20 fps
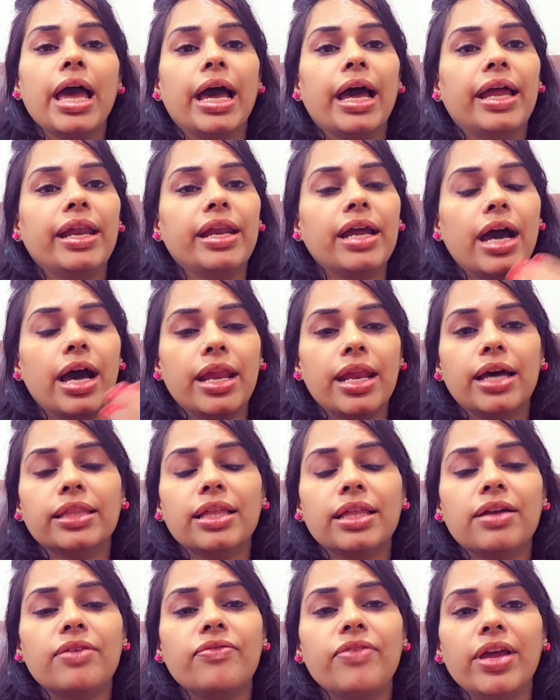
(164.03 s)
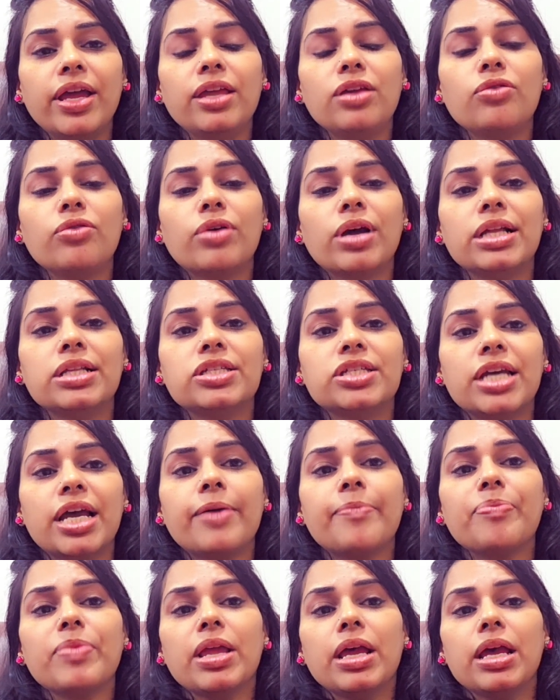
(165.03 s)
And another way you can
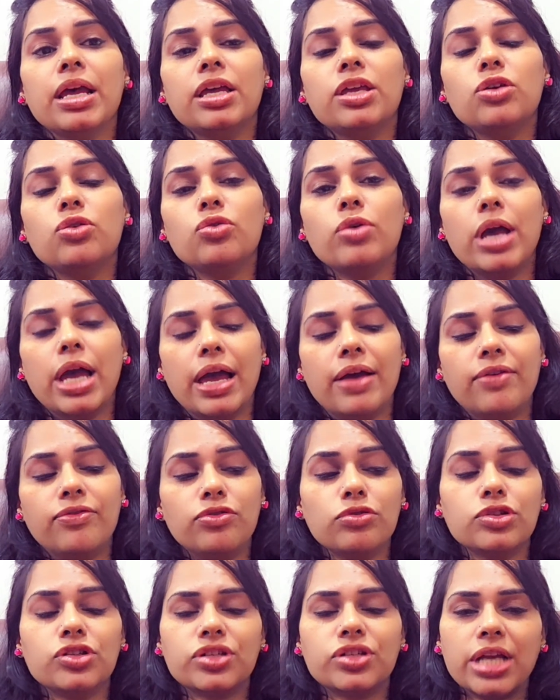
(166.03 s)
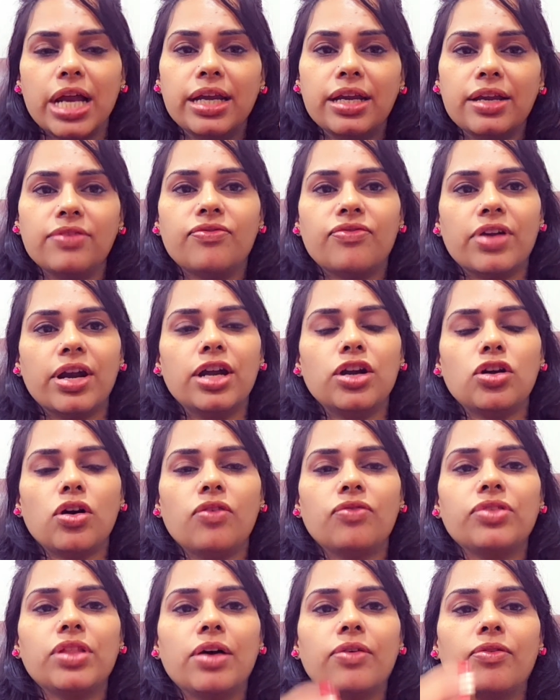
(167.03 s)
check, you have to stand in front
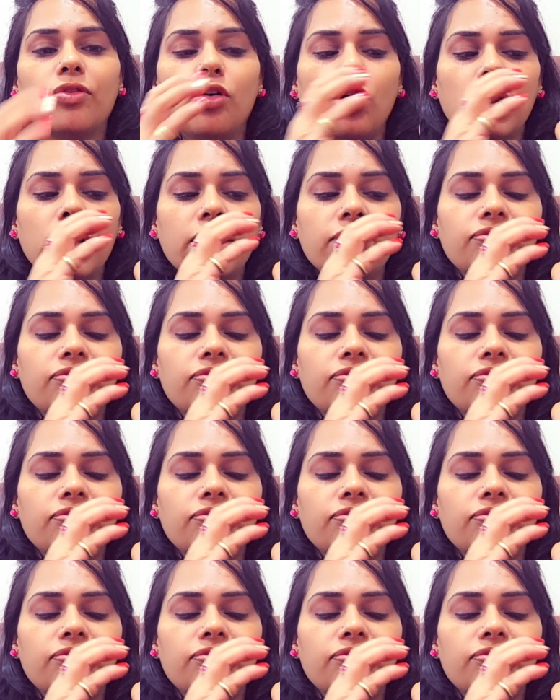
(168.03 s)
of the wall.